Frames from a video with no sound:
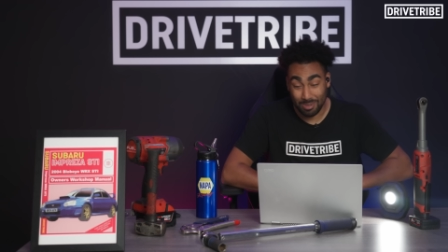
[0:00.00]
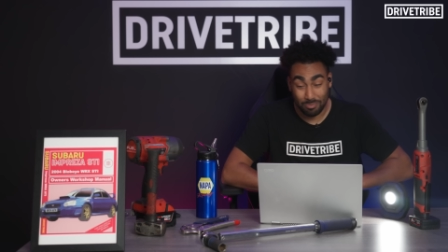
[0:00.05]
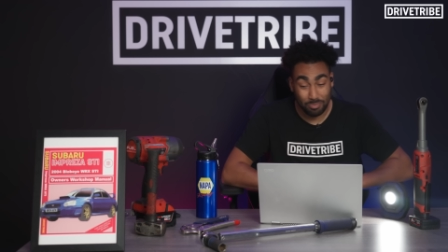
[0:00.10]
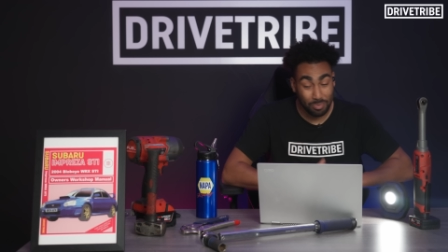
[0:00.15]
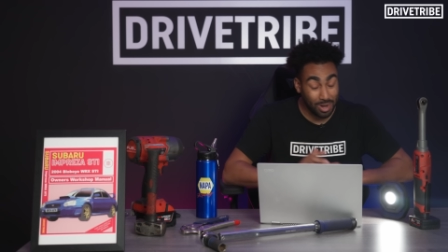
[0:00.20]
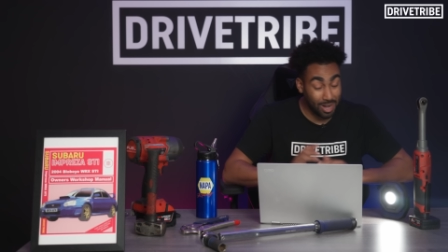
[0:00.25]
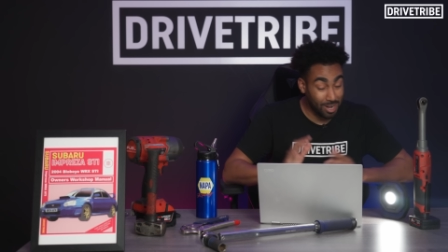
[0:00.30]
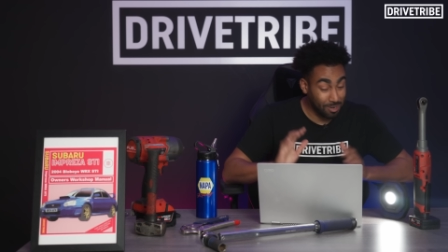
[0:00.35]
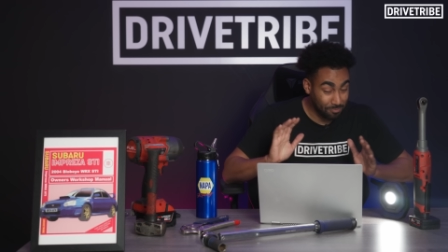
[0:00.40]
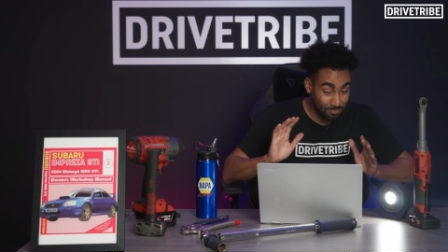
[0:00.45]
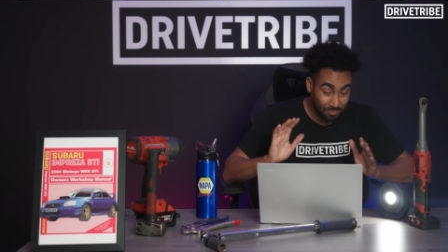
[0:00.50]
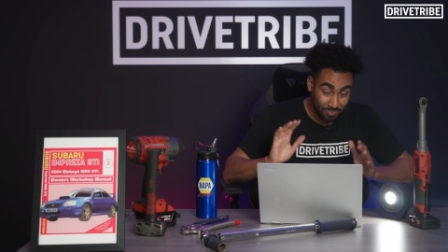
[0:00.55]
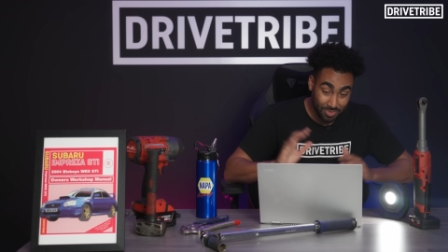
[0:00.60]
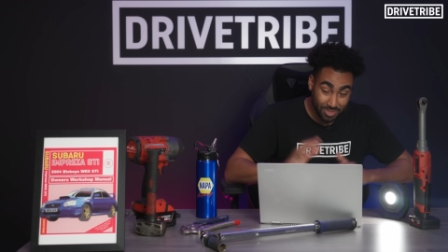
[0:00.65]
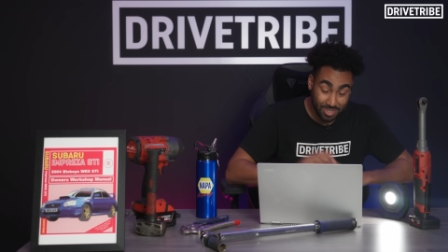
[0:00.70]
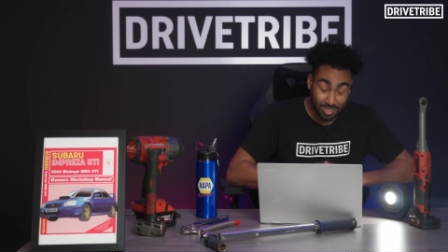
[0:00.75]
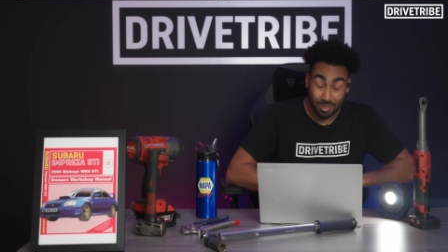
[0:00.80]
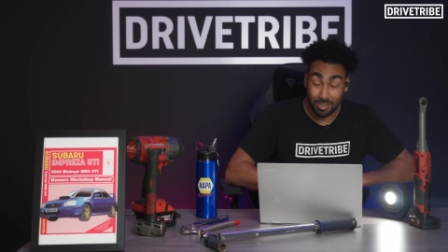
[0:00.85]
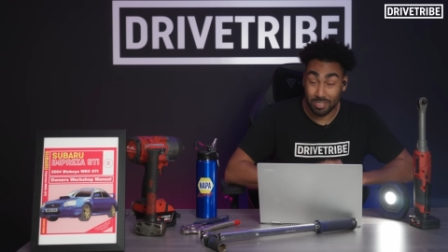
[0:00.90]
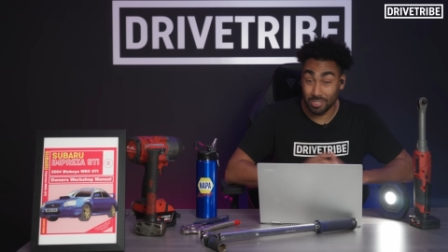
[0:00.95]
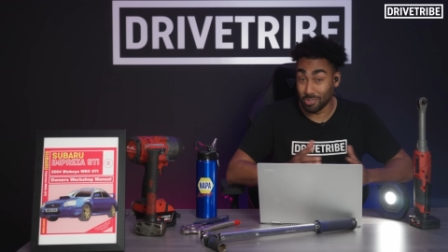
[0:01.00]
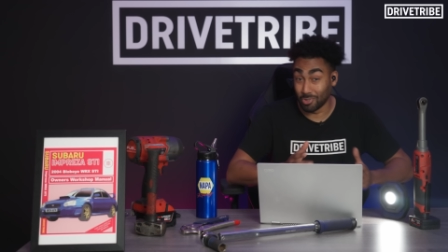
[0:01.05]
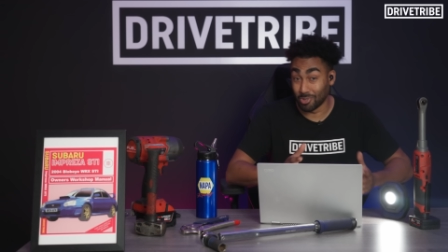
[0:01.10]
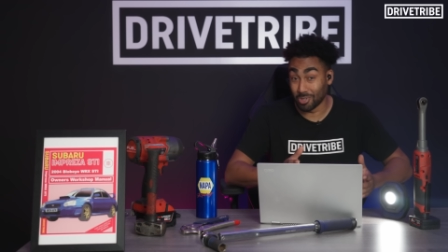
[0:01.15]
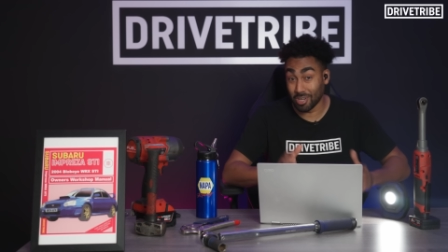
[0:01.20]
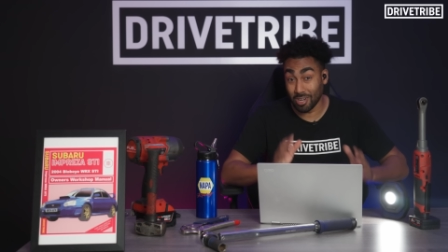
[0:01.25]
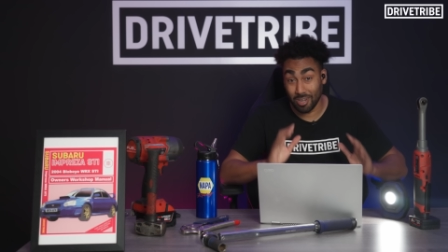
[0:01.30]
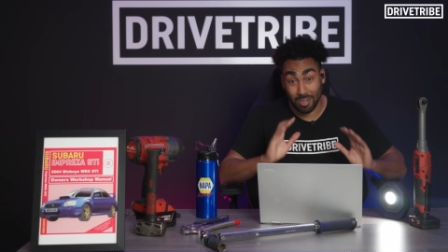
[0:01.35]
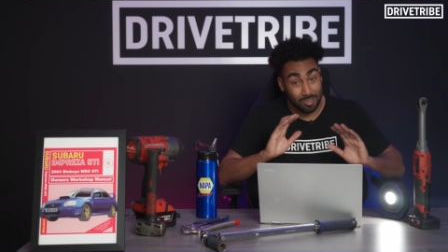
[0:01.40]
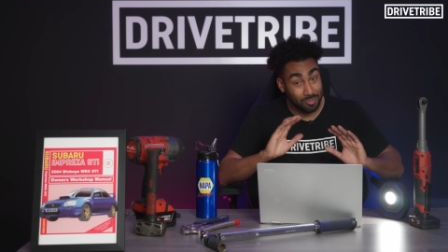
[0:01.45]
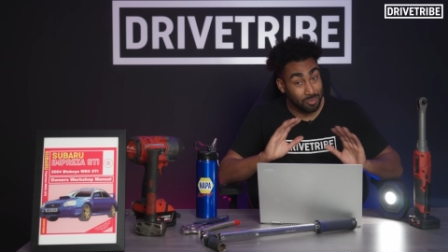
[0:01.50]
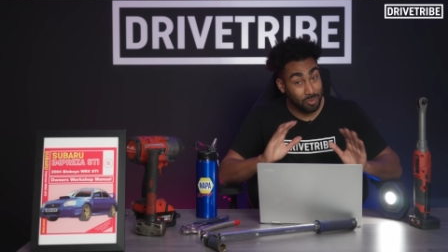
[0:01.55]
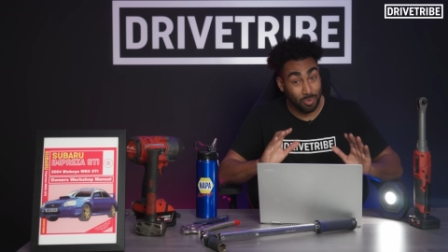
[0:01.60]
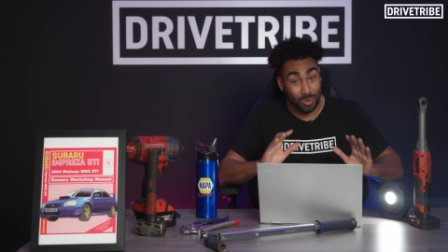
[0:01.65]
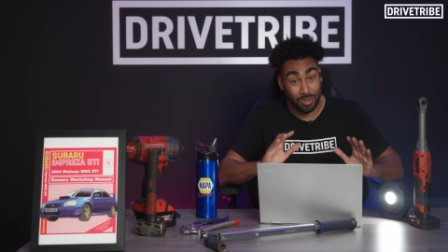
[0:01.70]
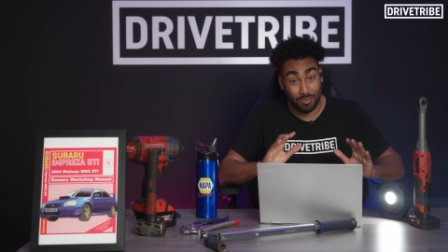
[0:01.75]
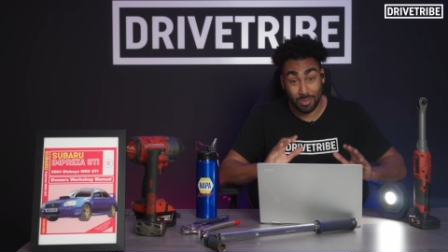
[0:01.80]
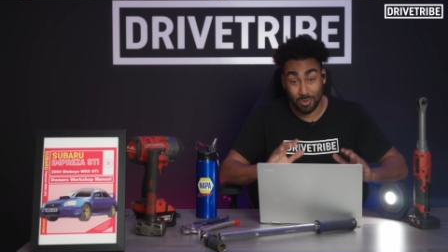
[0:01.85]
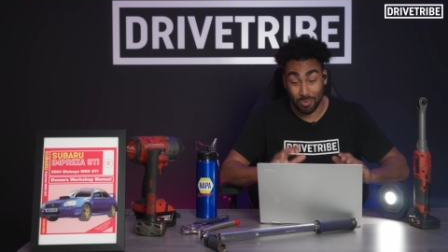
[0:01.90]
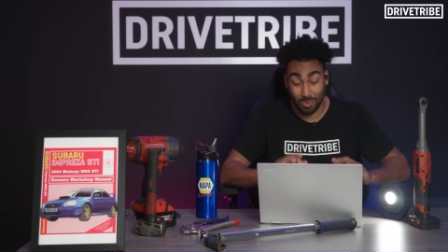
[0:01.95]
But you know, it's your car, do
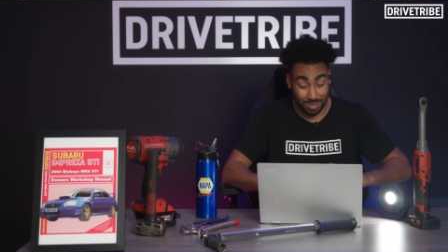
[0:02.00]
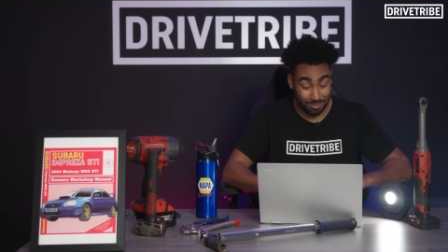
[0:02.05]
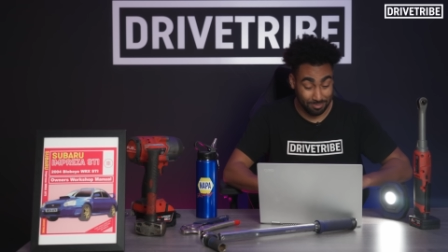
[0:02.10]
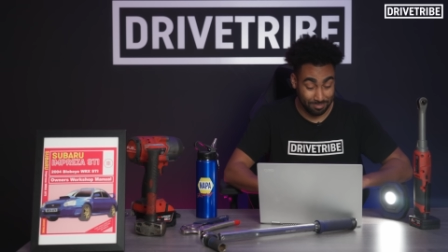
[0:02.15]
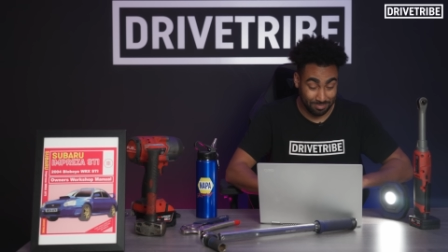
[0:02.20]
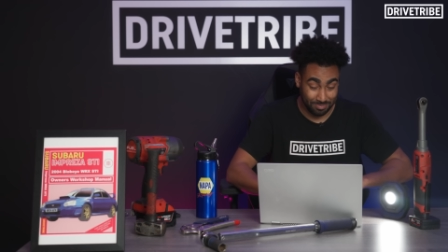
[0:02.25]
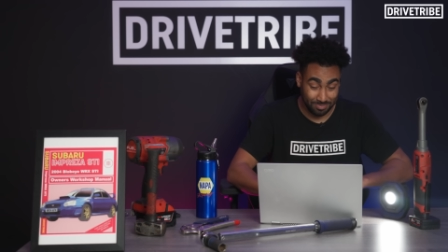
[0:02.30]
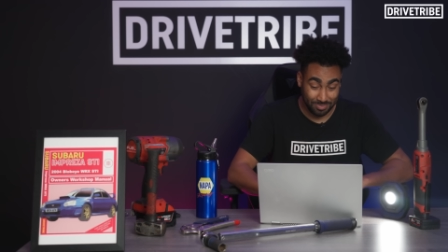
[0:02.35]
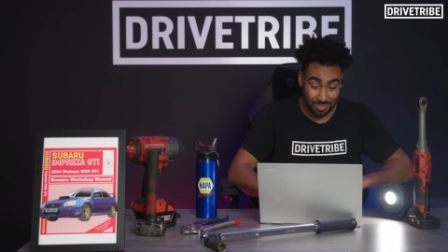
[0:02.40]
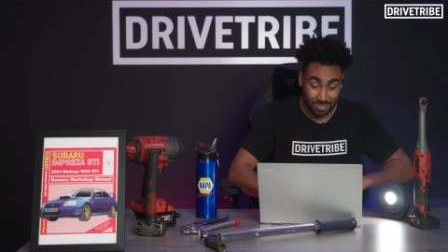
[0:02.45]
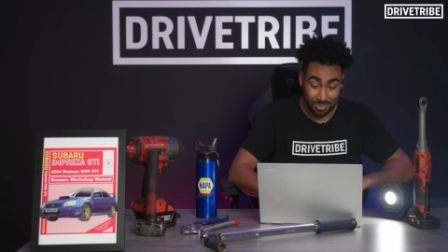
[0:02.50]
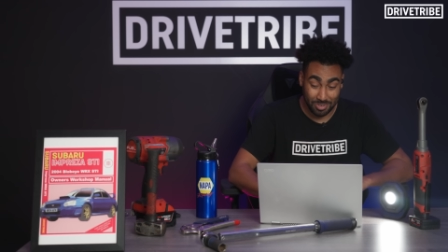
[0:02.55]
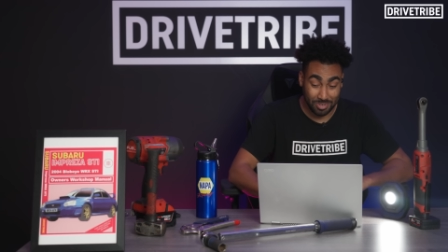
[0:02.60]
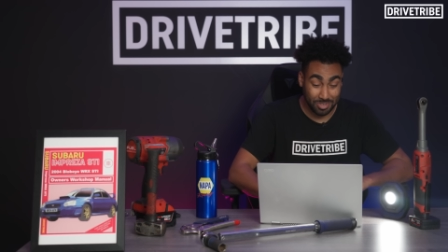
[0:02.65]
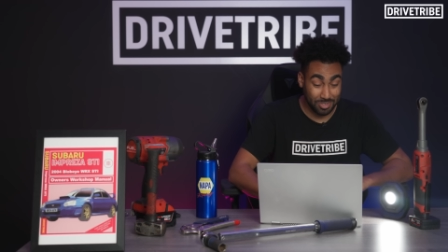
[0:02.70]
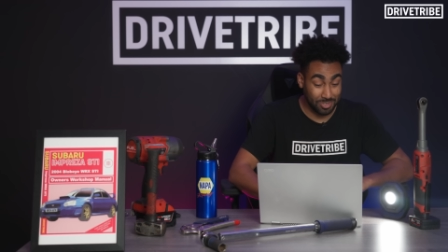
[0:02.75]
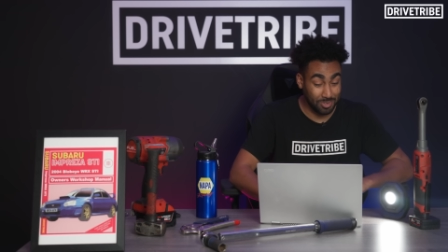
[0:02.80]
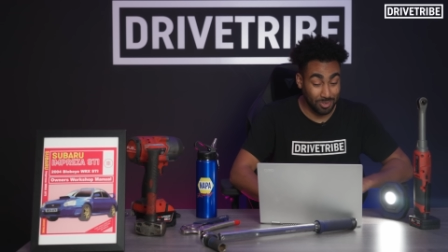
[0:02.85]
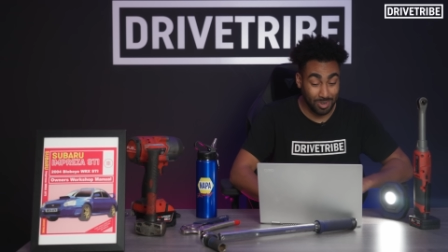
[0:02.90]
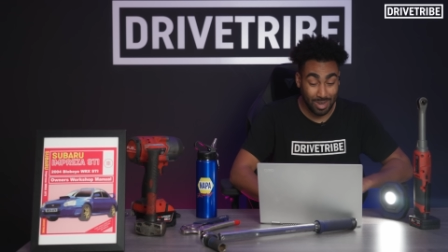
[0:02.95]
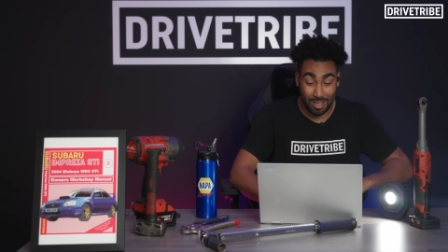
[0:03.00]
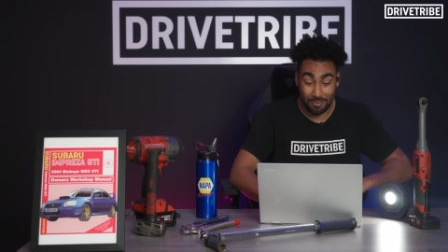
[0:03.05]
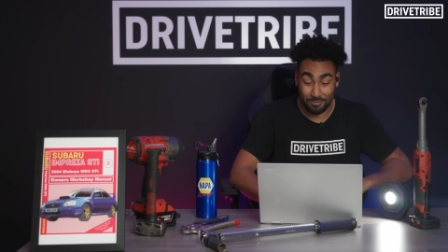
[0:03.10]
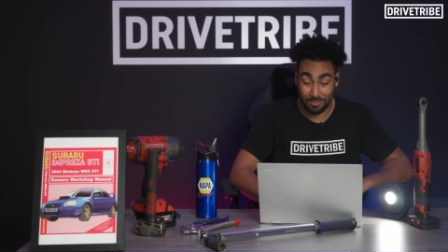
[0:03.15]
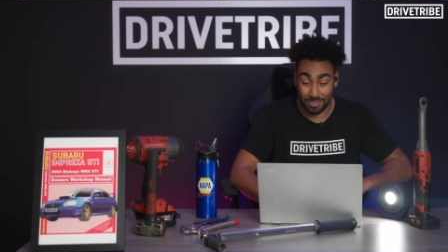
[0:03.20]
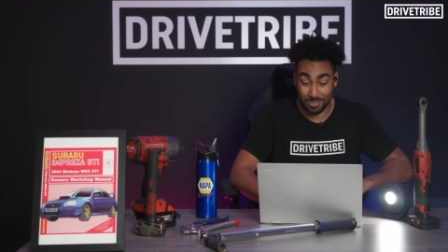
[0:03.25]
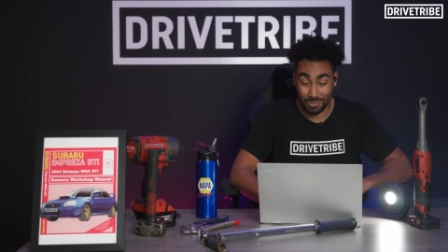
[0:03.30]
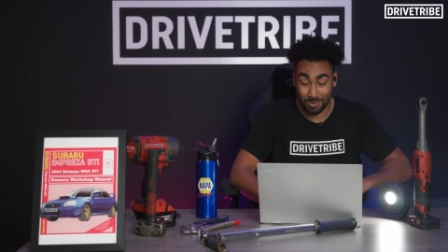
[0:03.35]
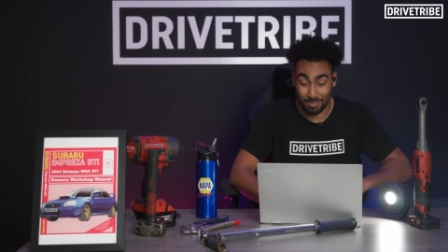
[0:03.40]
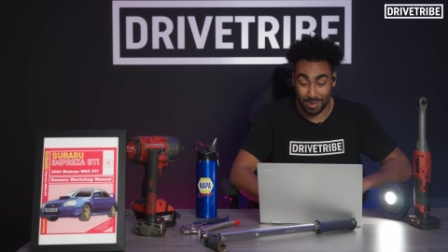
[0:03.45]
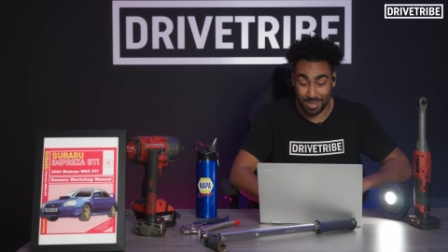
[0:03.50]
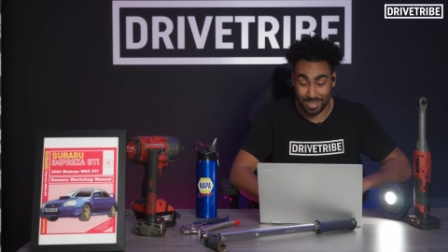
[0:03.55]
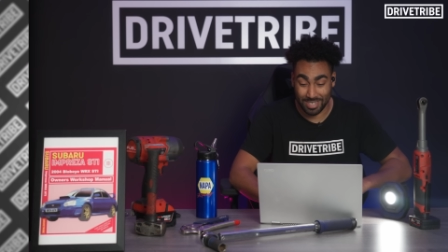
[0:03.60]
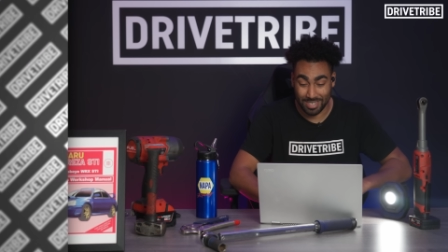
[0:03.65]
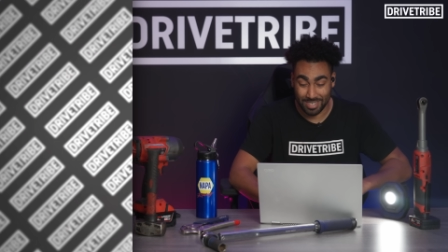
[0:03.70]
whatever you want. It's your life, it's your money.